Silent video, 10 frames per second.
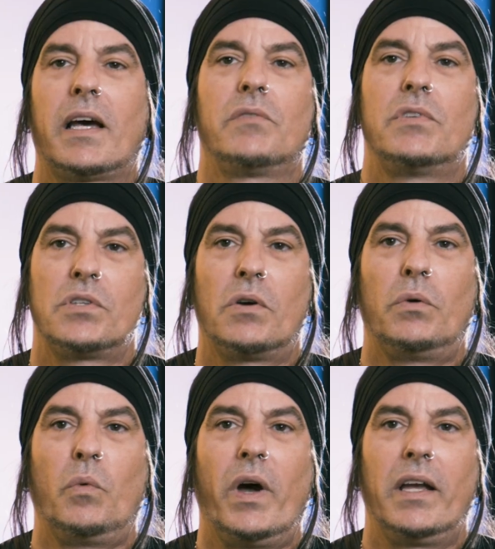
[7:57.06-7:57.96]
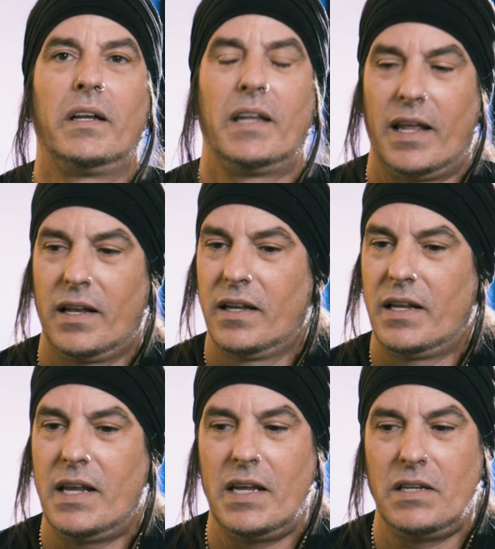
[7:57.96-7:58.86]
out of his own way, that
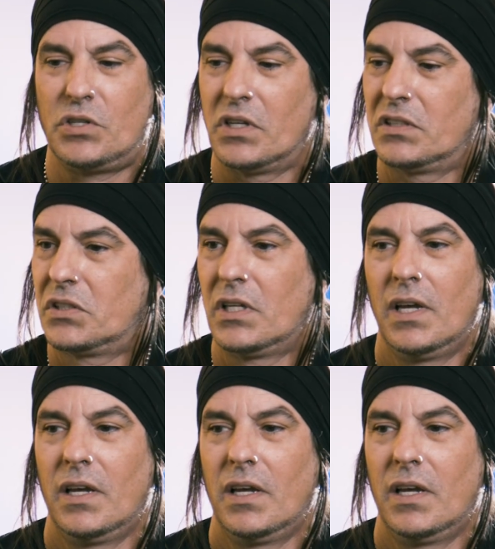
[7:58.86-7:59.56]
he just